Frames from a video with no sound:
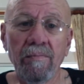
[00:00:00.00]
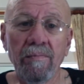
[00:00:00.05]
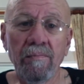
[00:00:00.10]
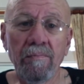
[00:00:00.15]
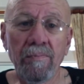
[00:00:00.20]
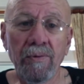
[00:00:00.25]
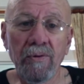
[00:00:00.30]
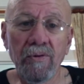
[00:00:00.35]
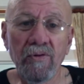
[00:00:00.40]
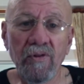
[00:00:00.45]

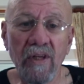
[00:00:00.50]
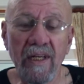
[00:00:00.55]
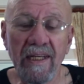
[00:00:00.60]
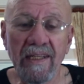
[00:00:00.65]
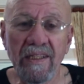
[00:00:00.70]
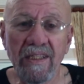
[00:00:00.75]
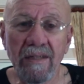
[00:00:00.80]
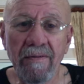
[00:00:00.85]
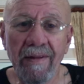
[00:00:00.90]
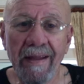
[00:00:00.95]

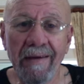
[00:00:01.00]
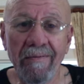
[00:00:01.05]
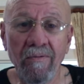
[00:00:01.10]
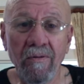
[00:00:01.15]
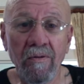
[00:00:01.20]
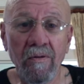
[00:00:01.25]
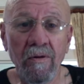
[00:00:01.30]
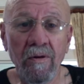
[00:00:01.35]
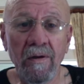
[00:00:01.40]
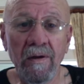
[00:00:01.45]
percentage of that
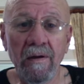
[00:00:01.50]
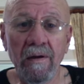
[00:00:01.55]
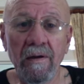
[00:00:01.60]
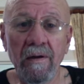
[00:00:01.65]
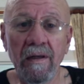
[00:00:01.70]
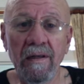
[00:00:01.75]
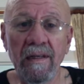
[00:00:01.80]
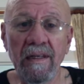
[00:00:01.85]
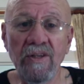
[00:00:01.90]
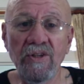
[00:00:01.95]

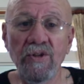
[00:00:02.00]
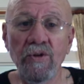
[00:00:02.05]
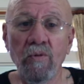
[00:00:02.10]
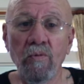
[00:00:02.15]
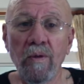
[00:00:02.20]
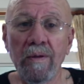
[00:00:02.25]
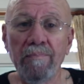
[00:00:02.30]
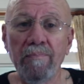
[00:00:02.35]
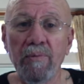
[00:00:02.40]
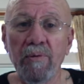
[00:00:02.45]
initial
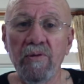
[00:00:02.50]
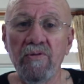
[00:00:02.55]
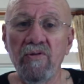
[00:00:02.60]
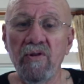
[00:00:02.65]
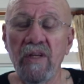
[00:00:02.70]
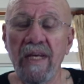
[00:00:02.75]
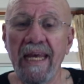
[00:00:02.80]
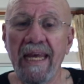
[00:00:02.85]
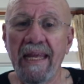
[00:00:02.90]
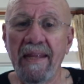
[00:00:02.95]

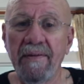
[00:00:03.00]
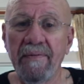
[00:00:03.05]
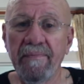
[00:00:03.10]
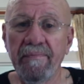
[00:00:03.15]
1%.